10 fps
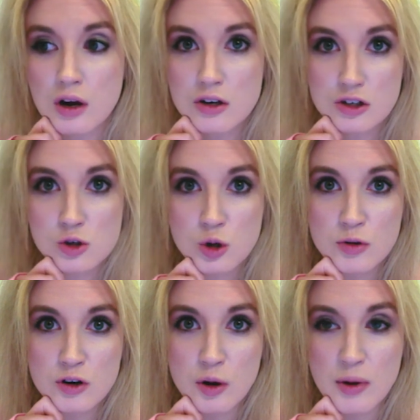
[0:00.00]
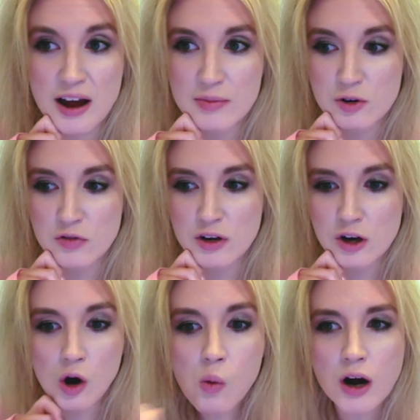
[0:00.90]
distribute a bad movie.
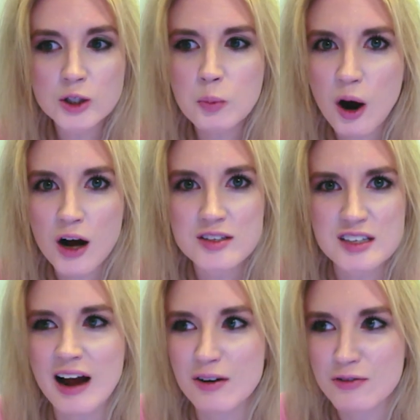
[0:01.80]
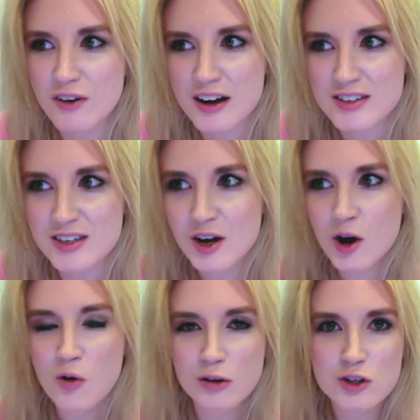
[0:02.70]
Go watch Pawn Sacrifice
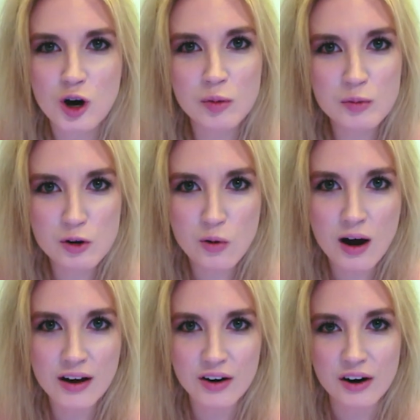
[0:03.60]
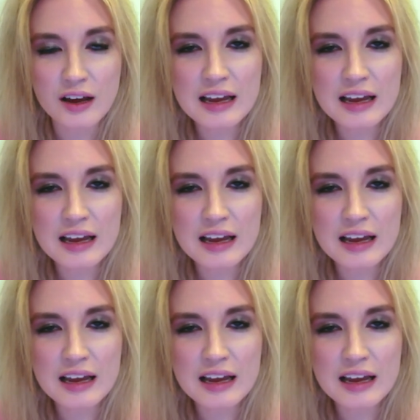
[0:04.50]
with Tobey Maguire.